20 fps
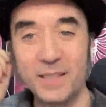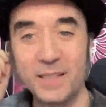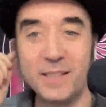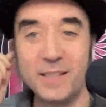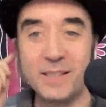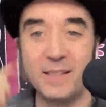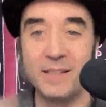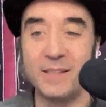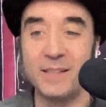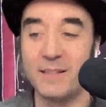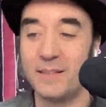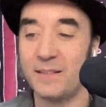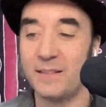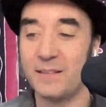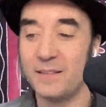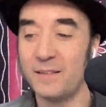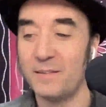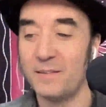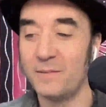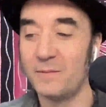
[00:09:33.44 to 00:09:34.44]

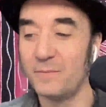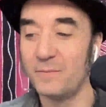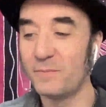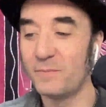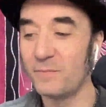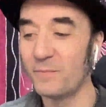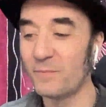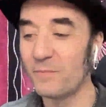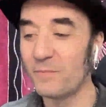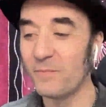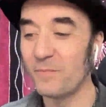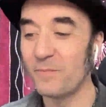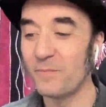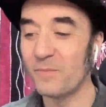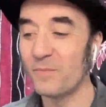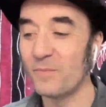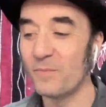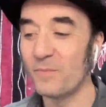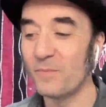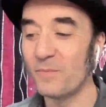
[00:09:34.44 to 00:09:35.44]

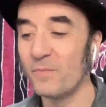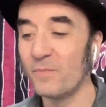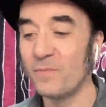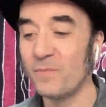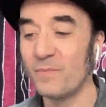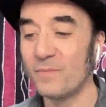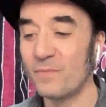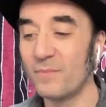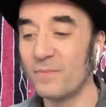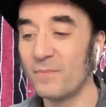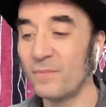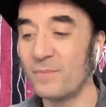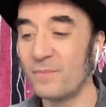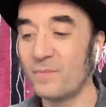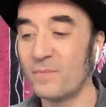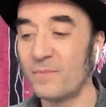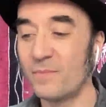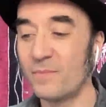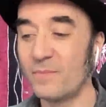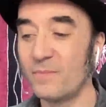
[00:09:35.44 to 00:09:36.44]

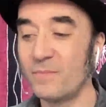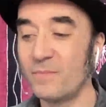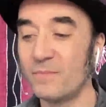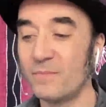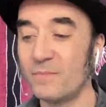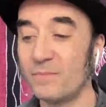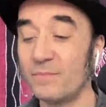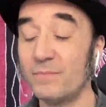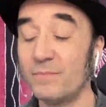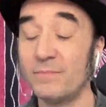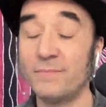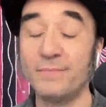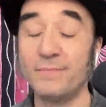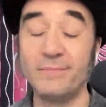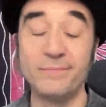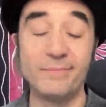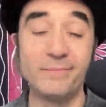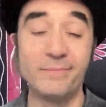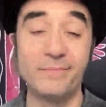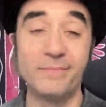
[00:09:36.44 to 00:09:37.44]

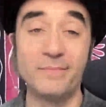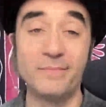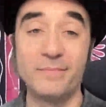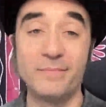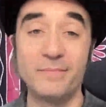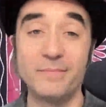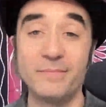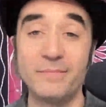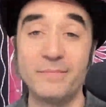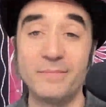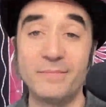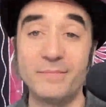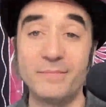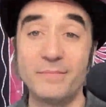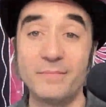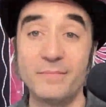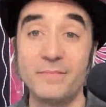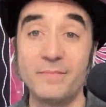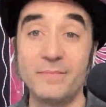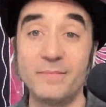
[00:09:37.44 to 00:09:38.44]

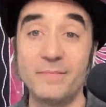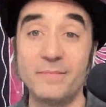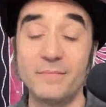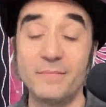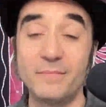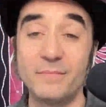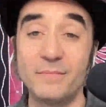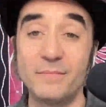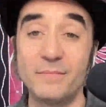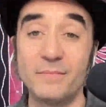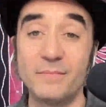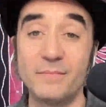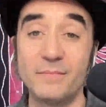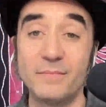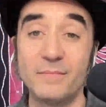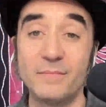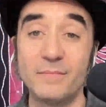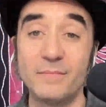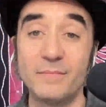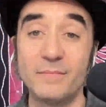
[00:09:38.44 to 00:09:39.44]

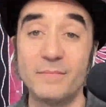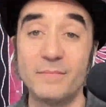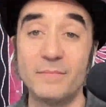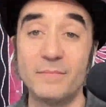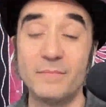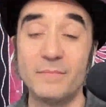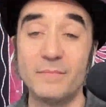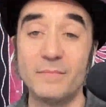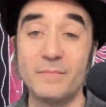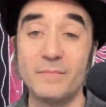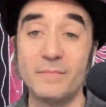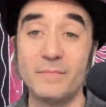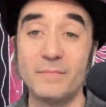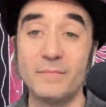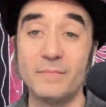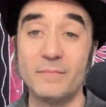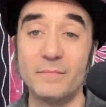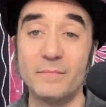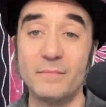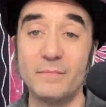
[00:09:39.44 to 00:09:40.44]

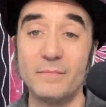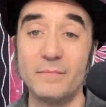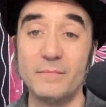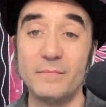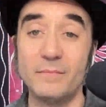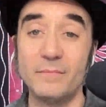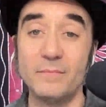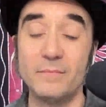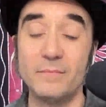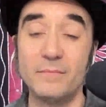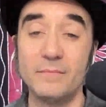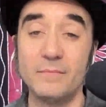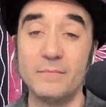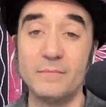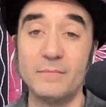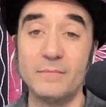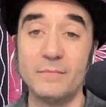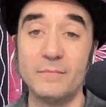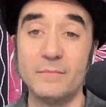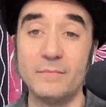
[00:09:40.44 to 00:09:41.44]
(not speaking)